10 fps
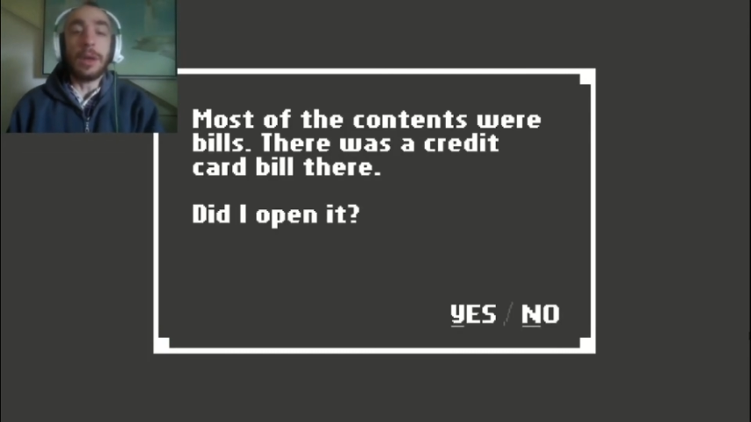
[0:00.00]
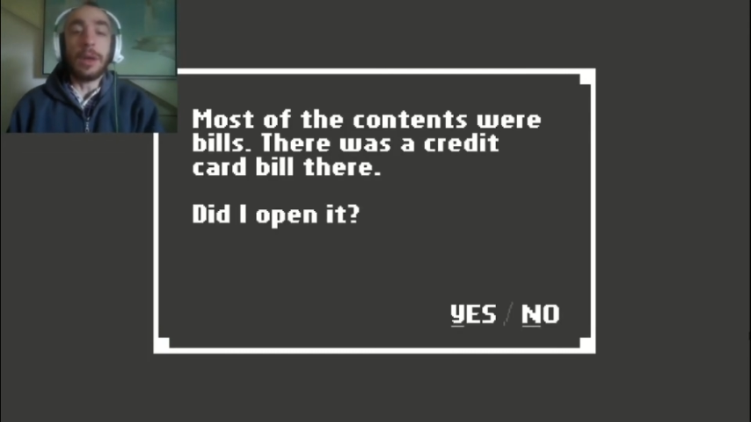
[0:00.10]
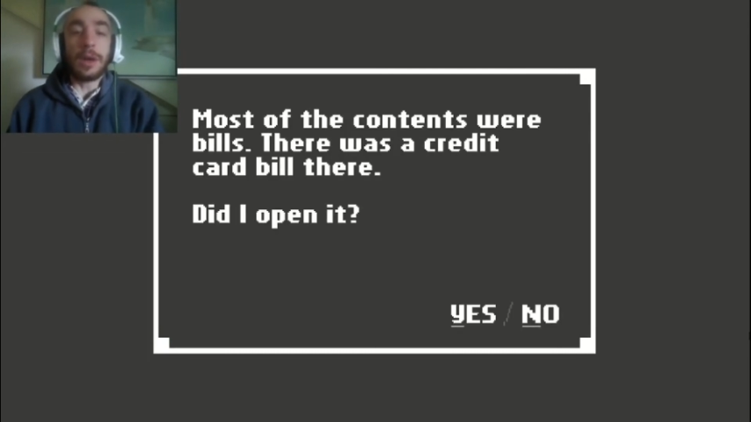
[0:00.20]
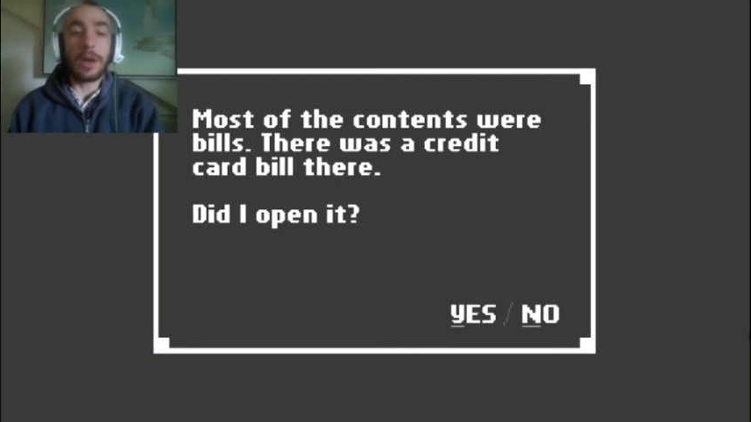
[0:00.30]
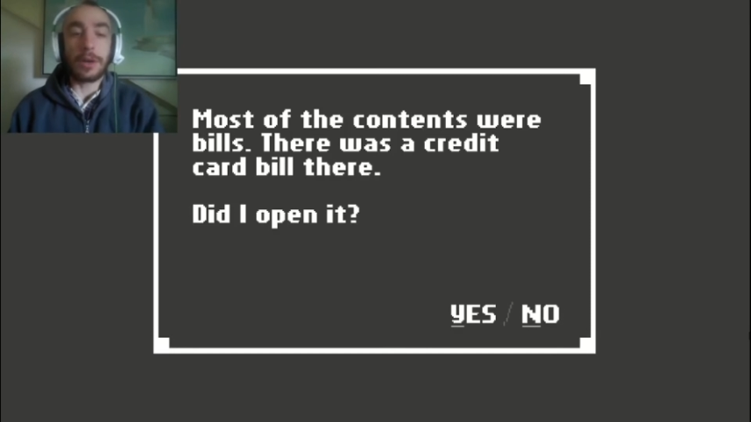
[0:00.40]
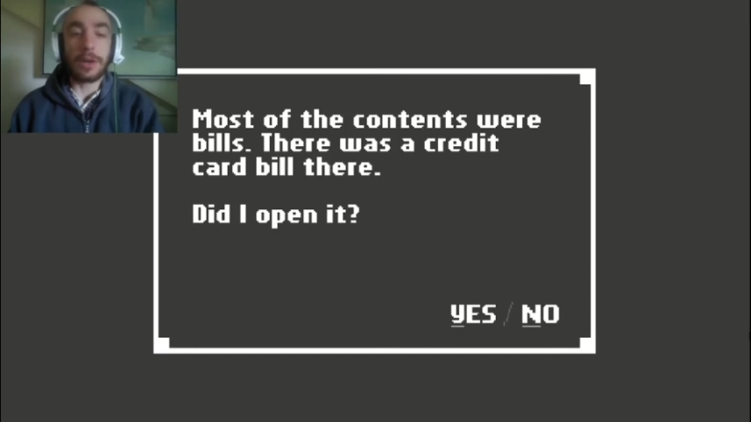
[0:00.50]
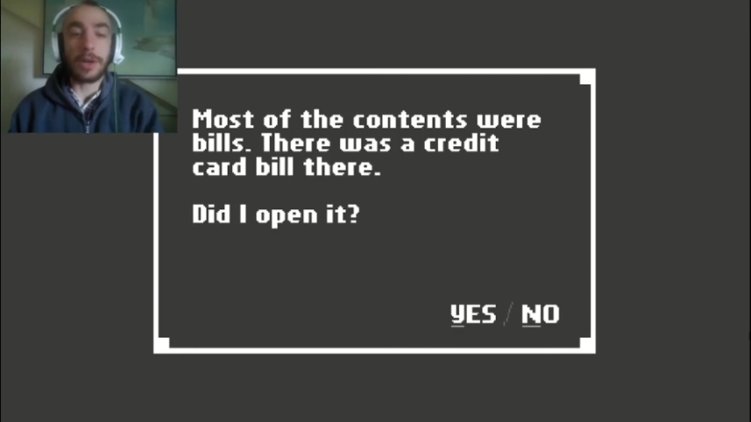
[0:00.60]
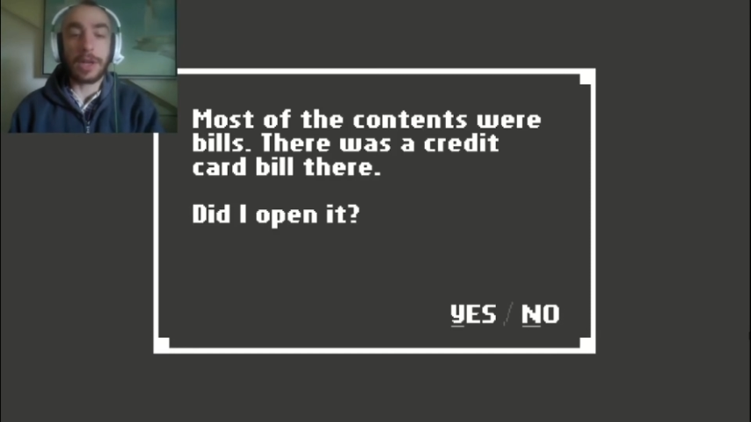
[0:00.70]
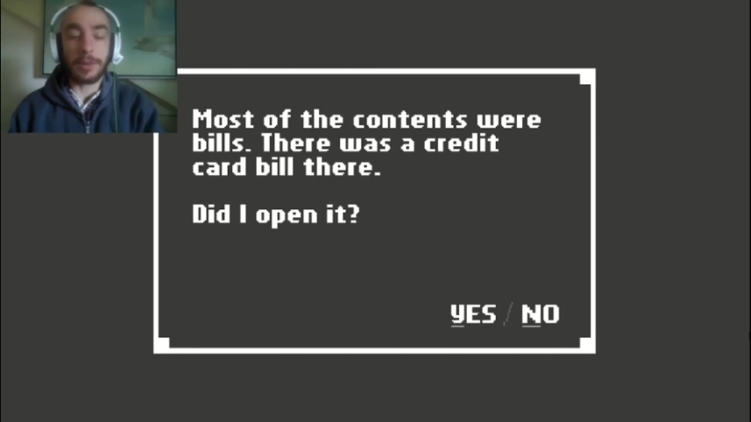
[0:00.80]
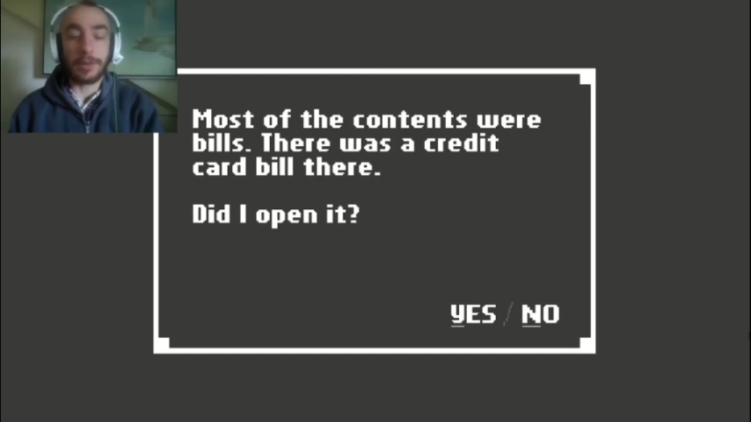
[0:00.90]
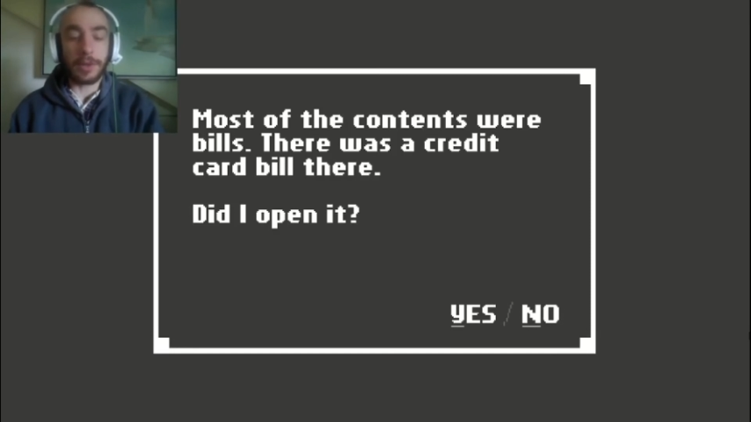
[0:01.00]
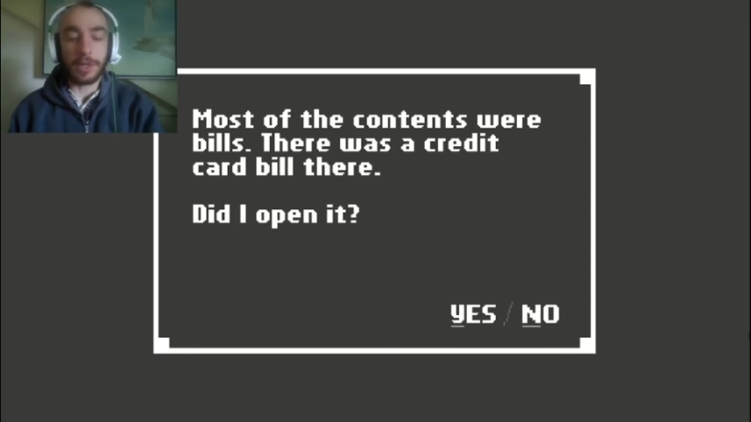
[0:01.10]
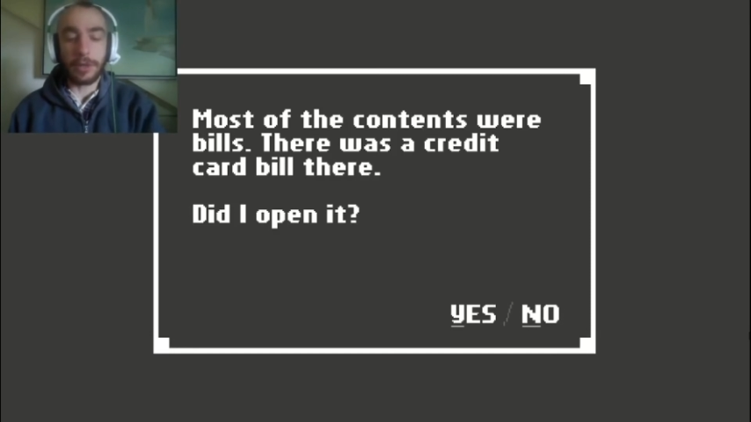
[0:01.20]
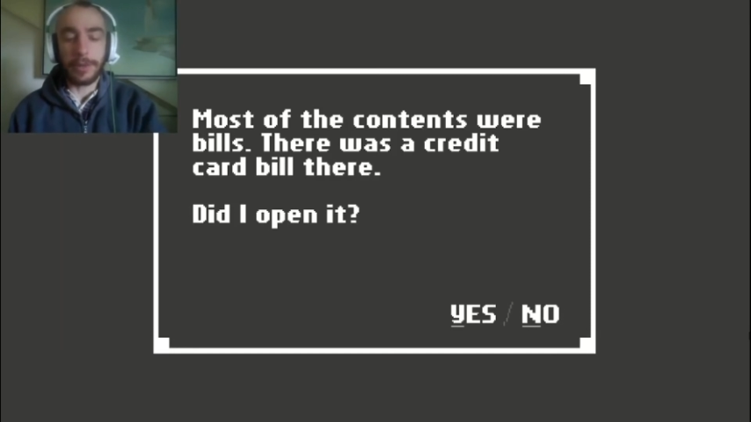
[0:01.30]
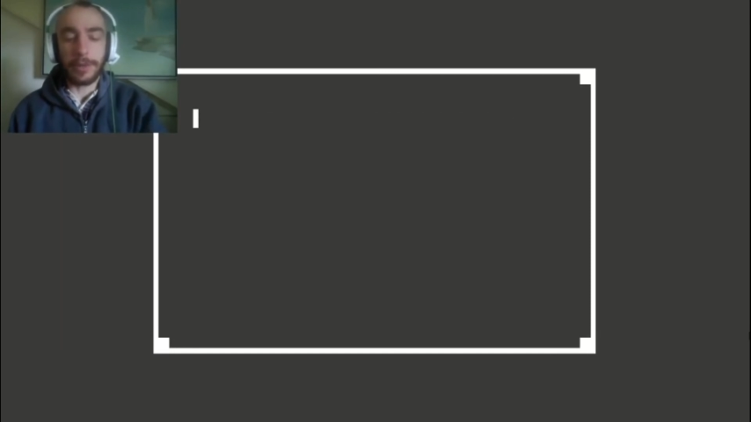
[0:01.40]
Oh, credit card bill. Did
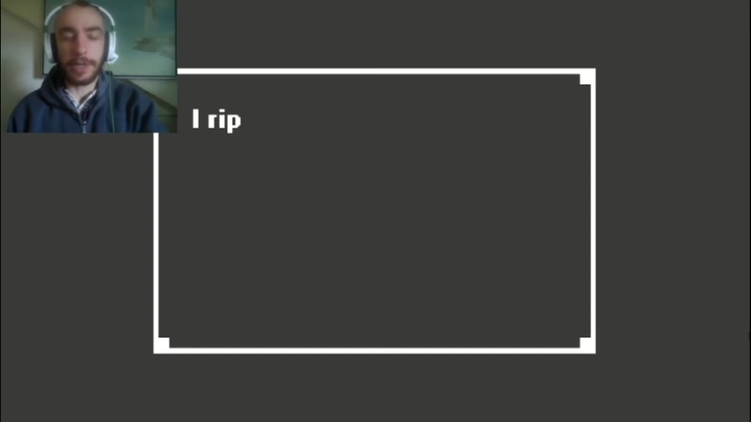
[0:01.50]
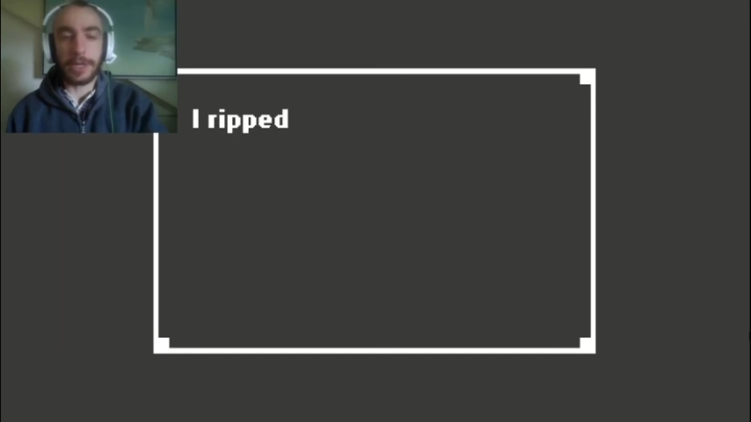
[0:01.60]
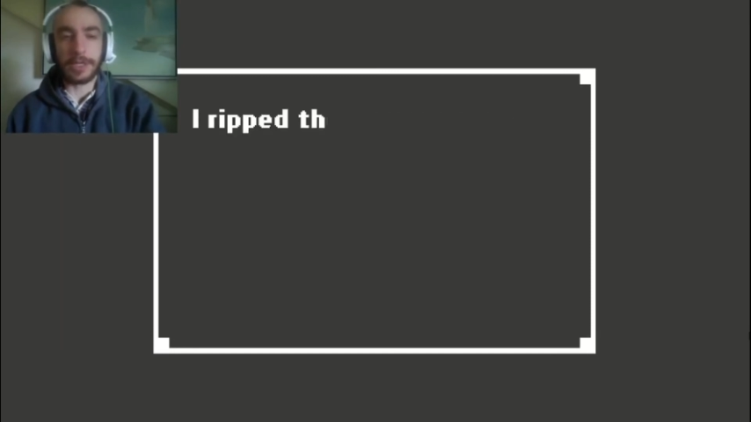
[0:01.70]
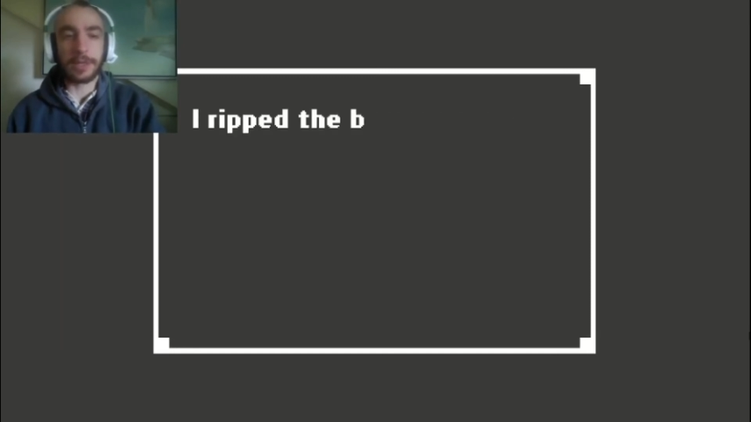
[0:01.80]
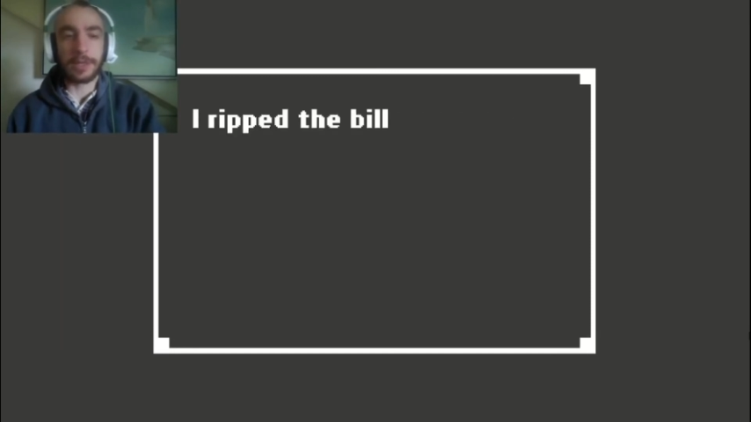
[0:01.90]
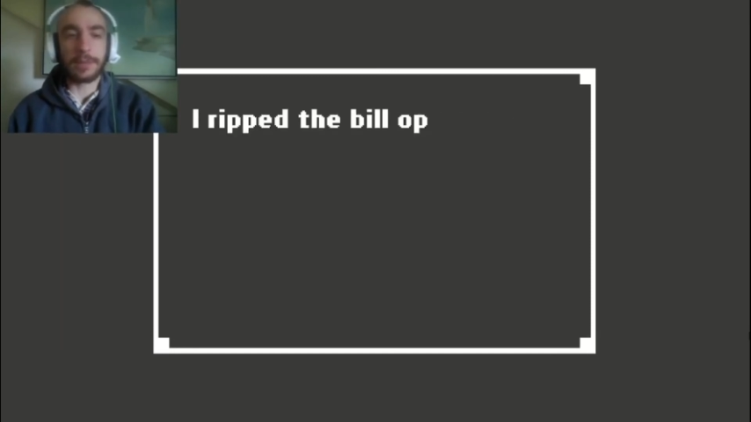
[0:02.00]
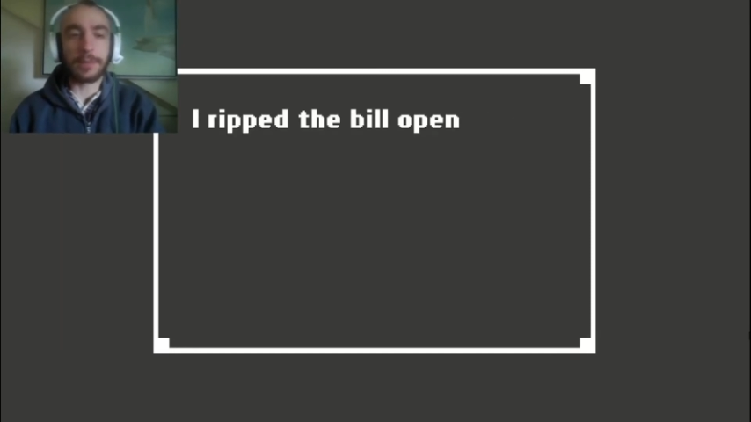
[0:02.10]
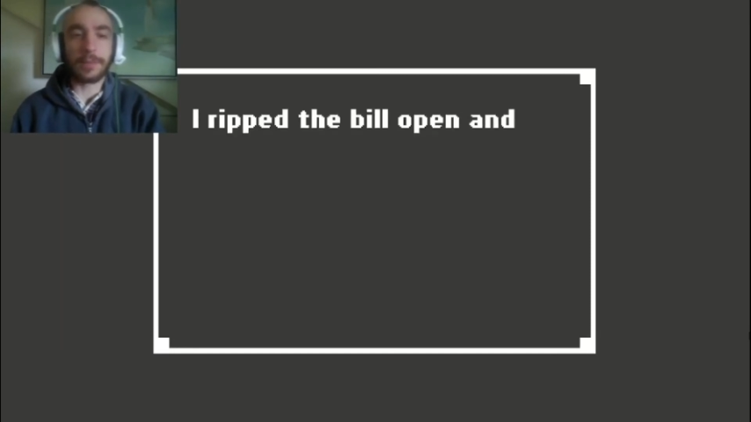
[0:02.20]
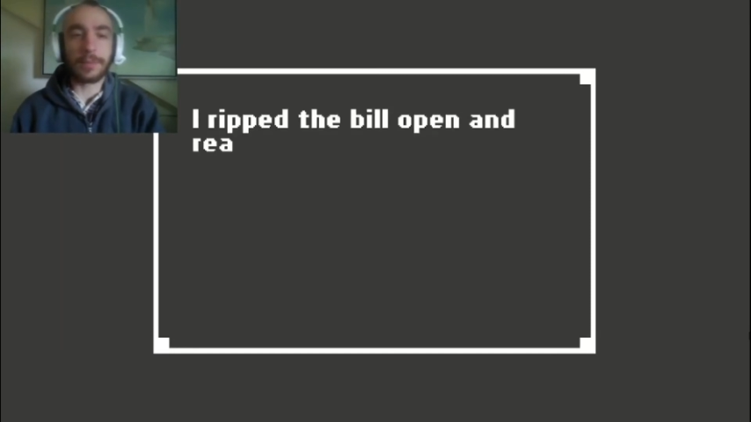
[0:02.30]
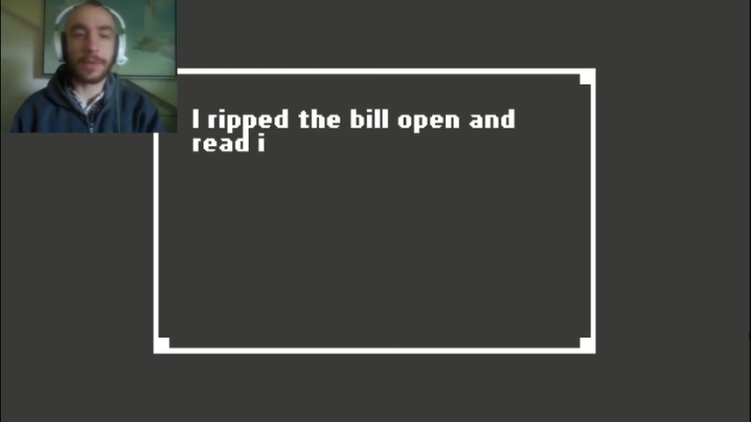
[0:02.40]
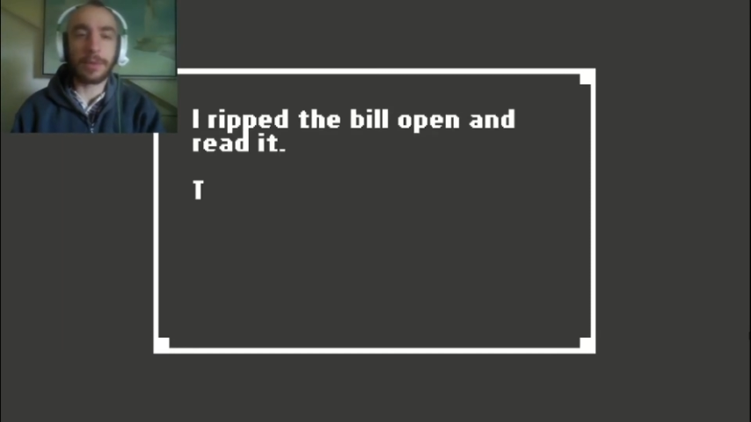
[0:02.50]
I open it? Yes.